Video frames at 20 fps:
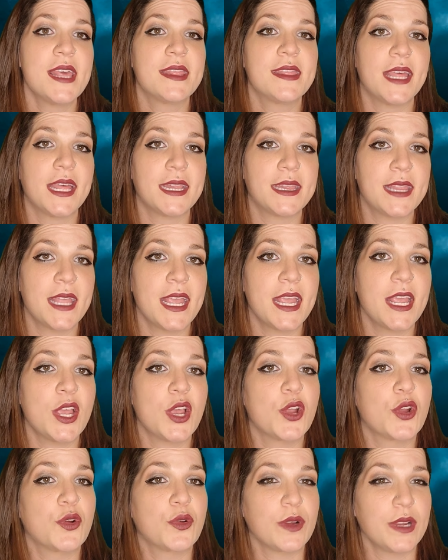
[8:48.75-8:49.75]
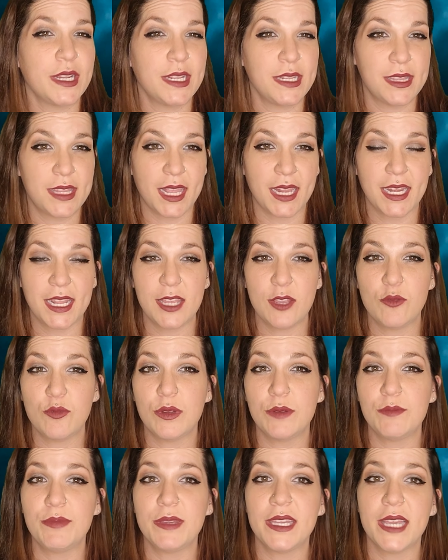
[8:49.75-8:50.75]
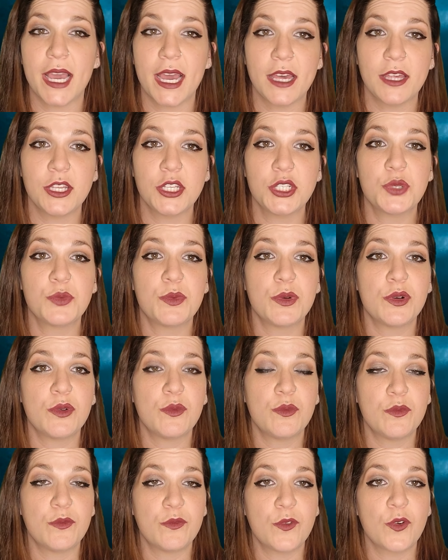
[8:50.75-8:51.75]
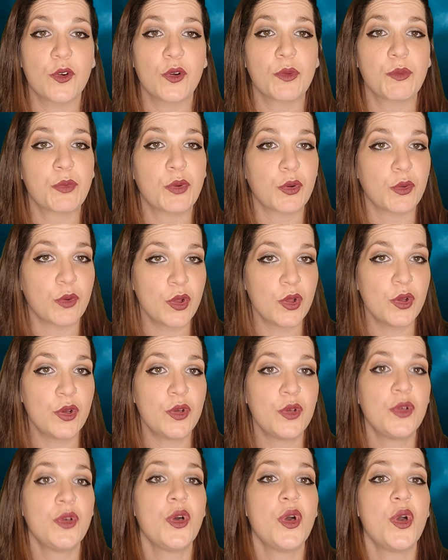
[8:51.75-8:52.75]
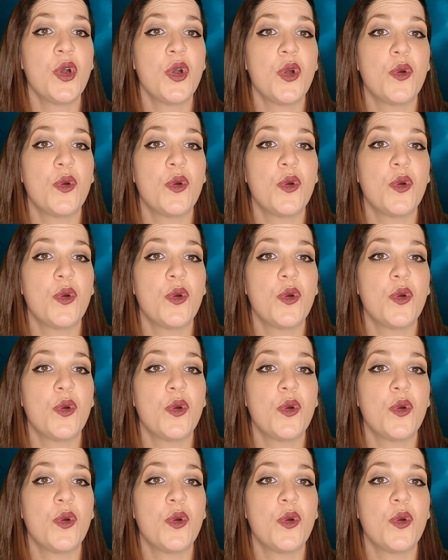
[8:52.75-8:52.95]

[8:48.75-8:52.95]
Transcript: that they agreed that he would be eligible for parole